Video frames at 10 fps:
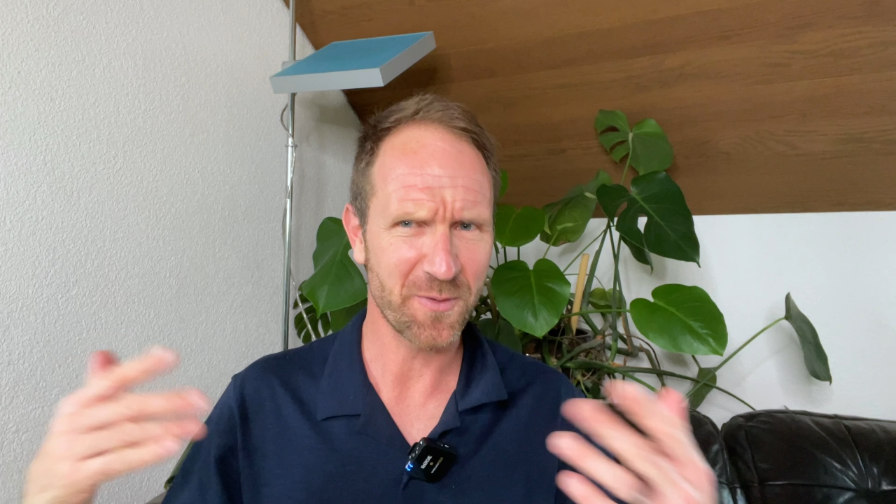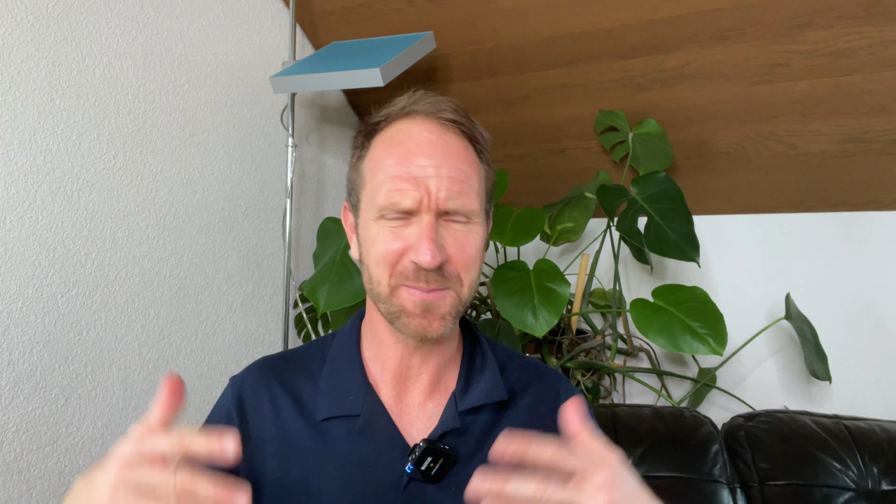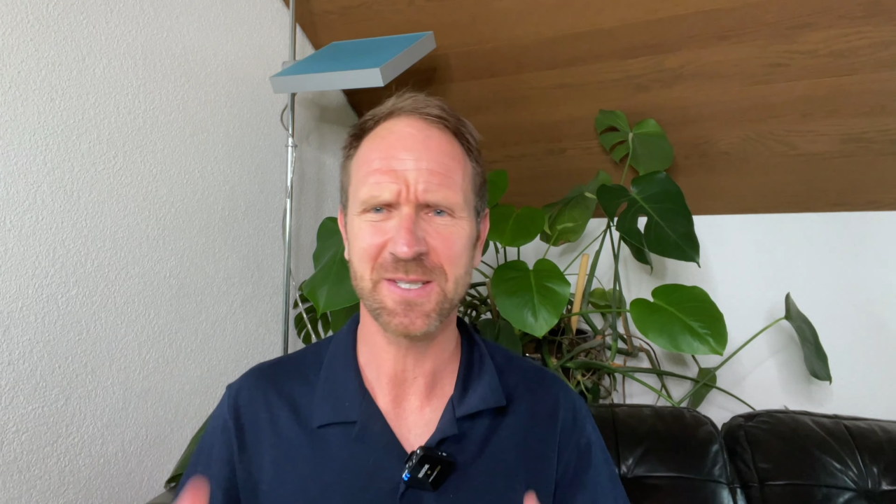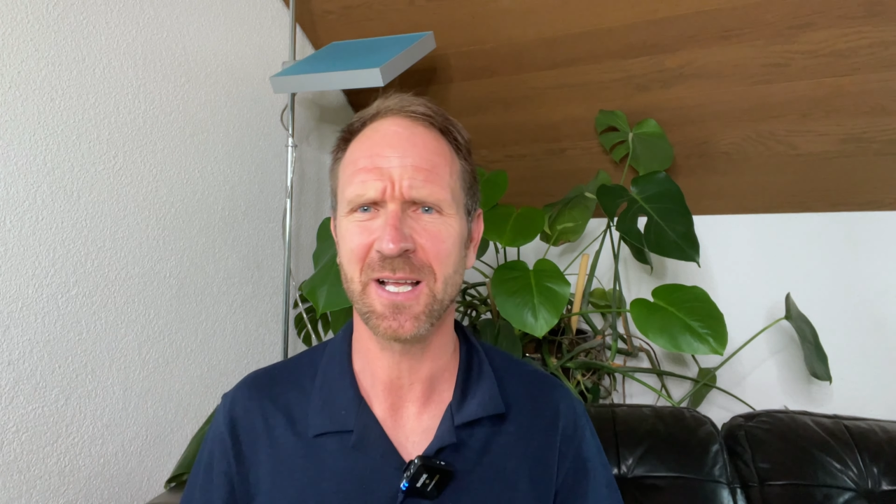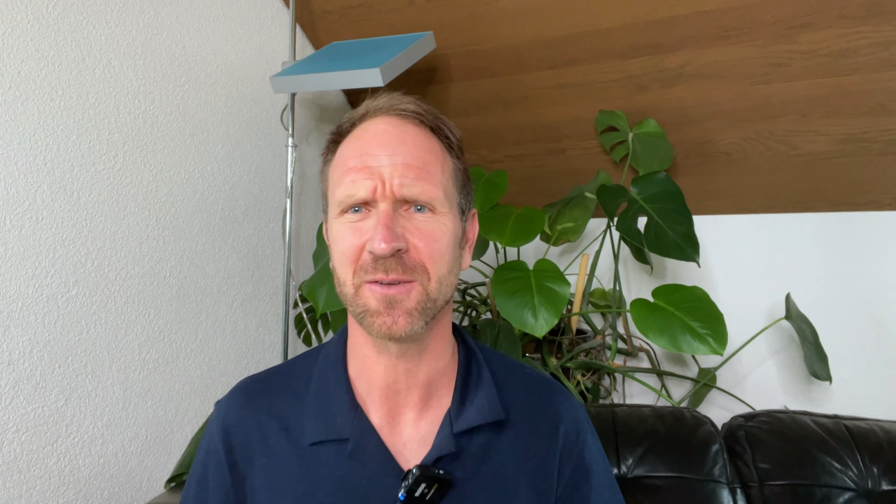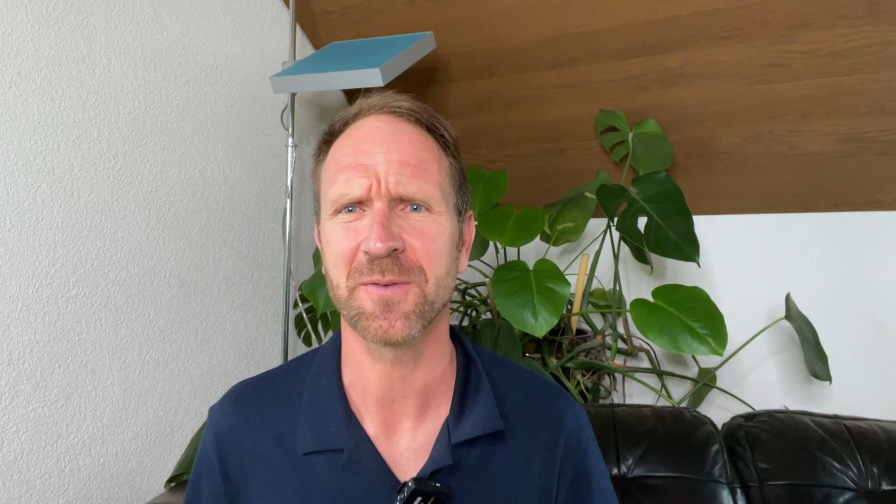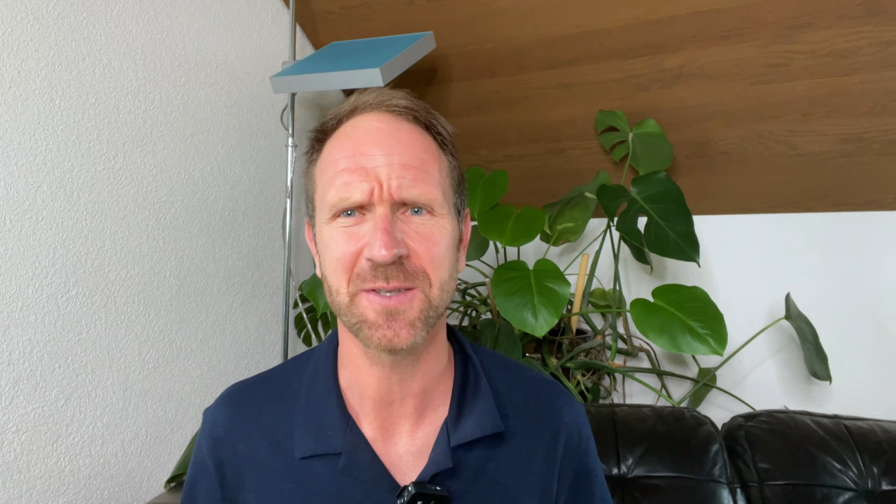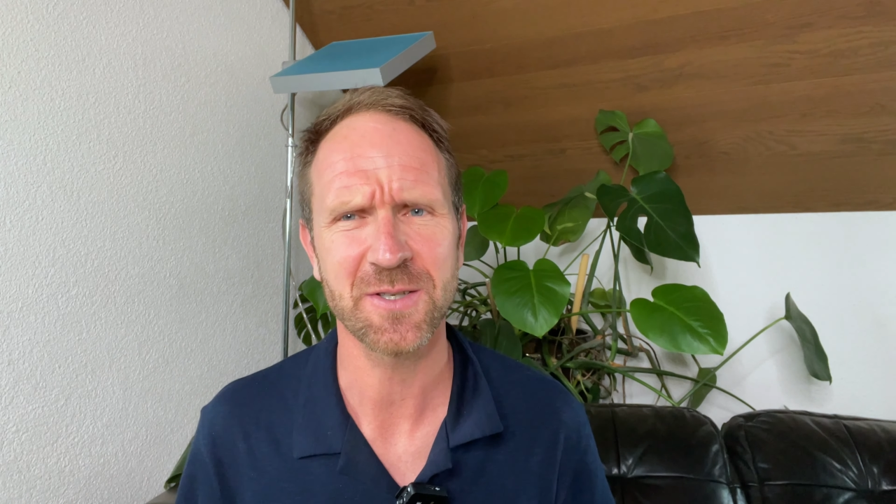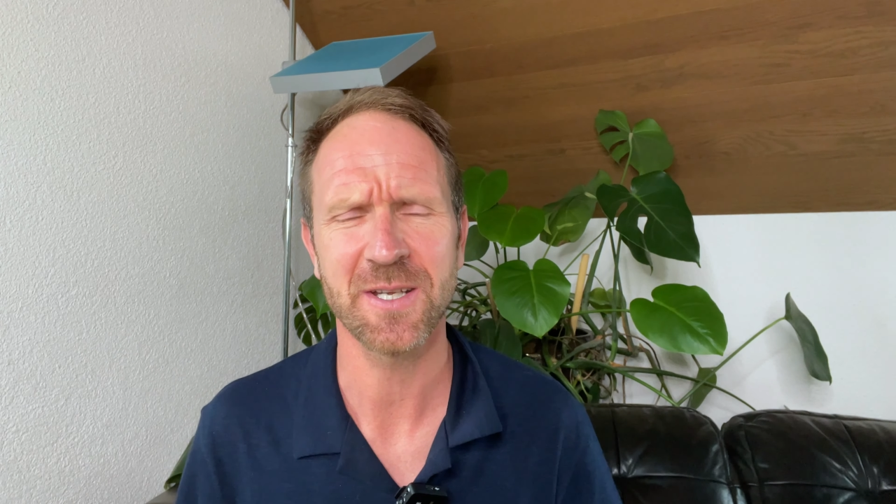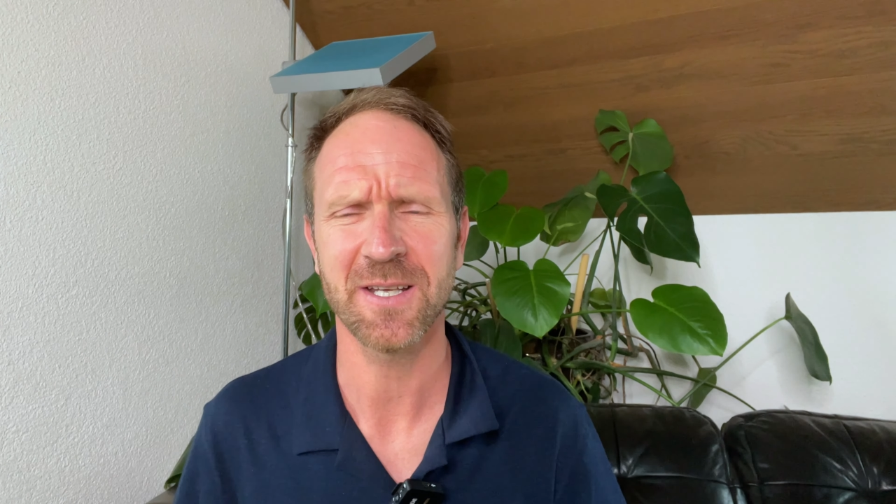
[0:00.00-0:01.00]
himself
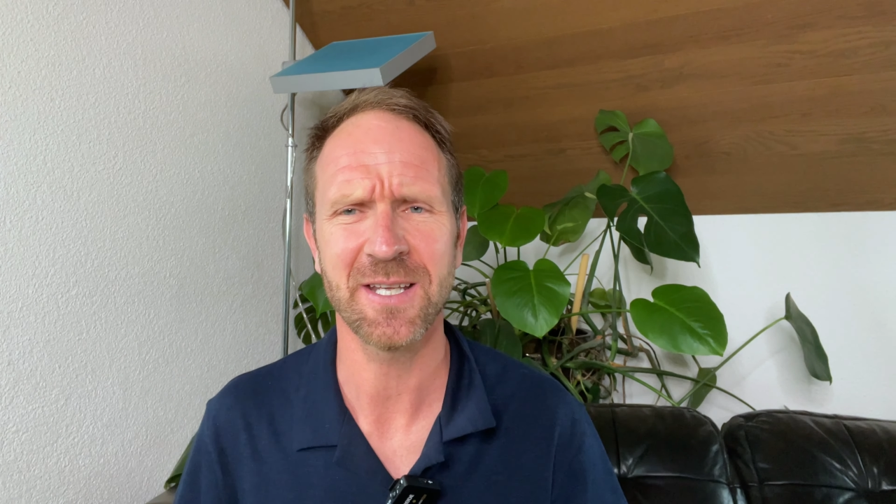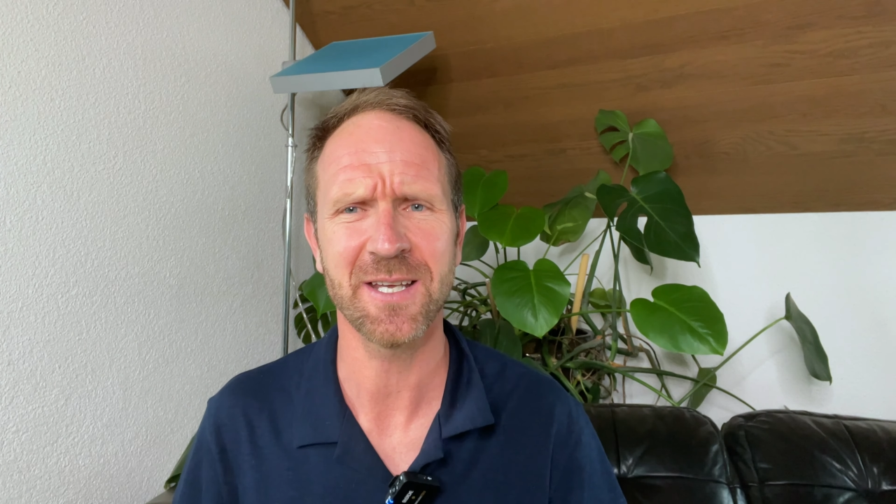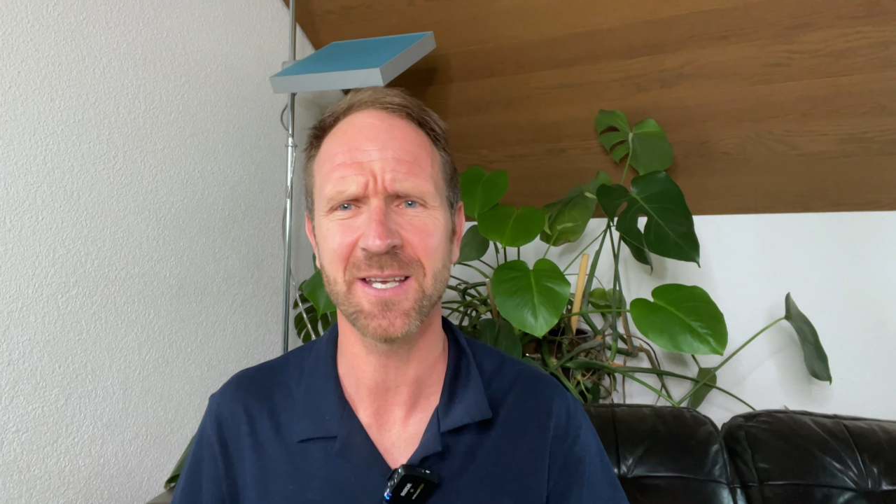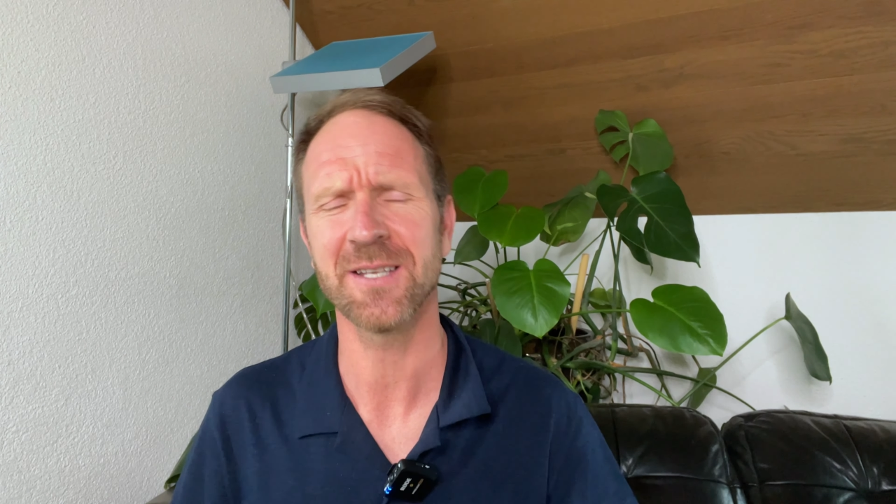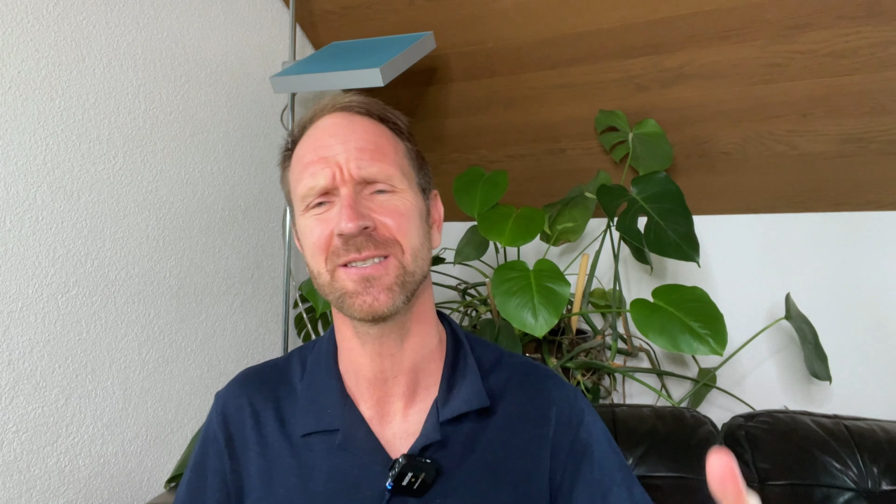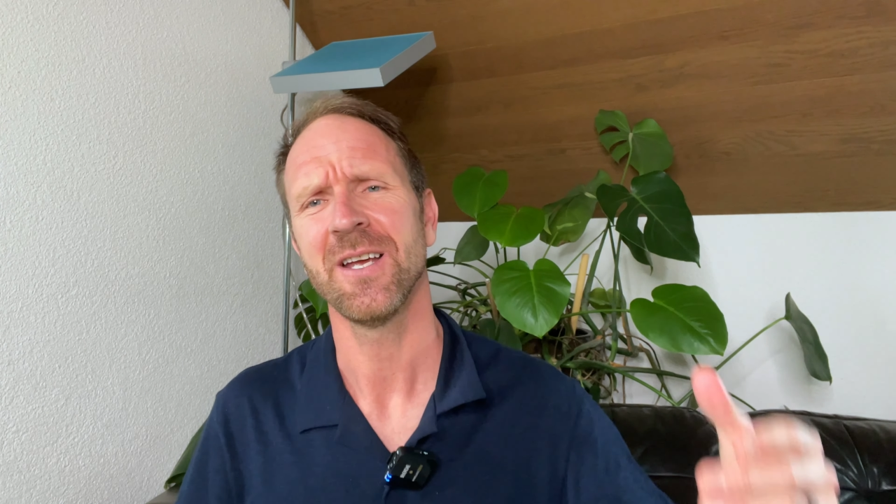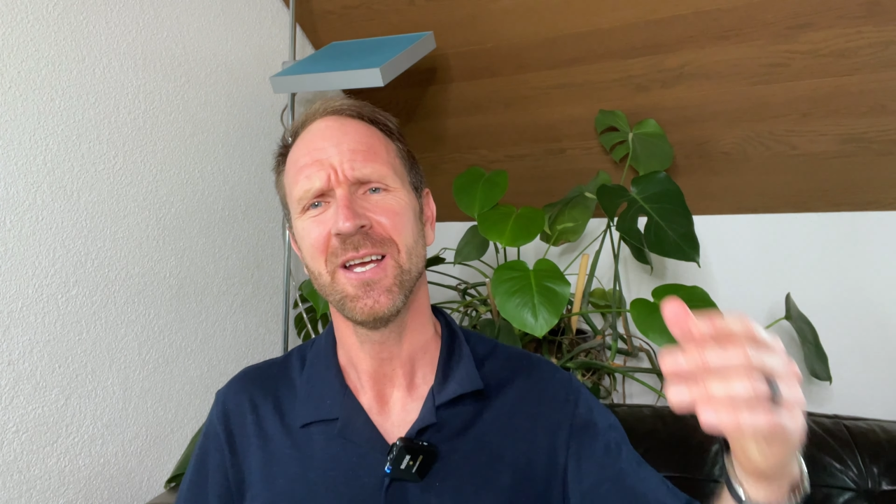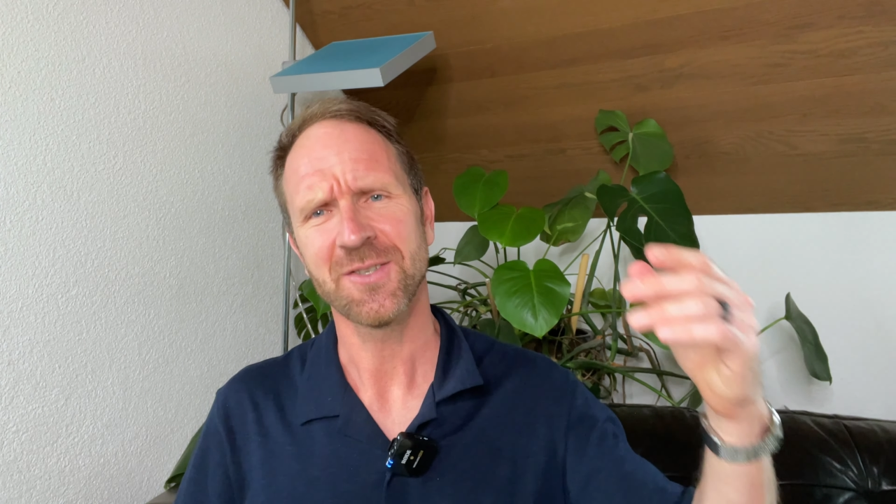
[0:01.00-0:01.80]
he is.